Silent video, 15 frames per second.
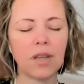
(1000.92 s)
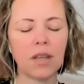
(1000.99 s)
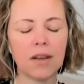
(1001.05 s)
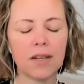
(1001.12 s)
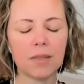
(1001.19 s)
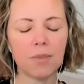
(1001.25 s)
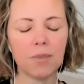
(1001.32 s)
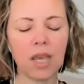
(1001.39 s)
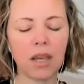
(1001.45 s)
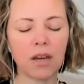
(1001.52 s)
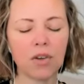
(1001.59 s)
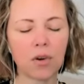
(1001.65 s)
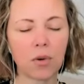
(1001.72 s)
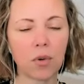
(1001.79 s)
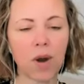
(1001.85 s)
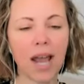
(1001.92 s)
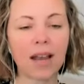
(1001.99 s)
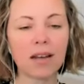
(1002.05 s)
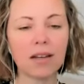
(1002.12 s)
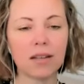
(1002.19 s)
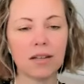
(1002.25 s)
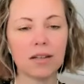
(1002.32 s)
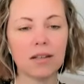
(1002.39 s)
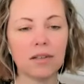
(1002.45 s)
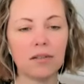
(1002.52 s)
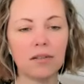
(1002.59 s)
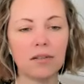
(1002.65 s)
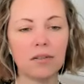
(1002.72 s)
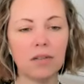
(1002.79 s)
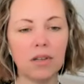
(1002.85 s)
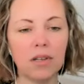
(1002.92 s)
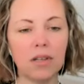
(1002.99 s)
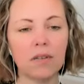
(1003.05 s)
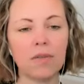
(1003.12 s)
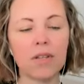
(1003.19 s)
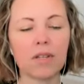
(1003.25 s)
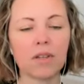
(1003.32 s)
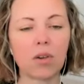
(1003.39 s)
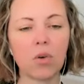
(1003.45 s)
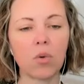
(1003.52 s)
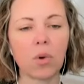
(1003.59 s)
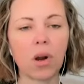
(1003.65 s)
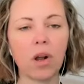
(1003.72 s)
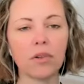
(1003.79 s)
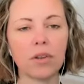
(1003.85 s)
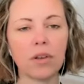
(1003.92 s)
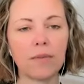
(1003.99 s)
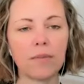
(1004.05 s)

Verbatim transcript: it is being directed in the physical world.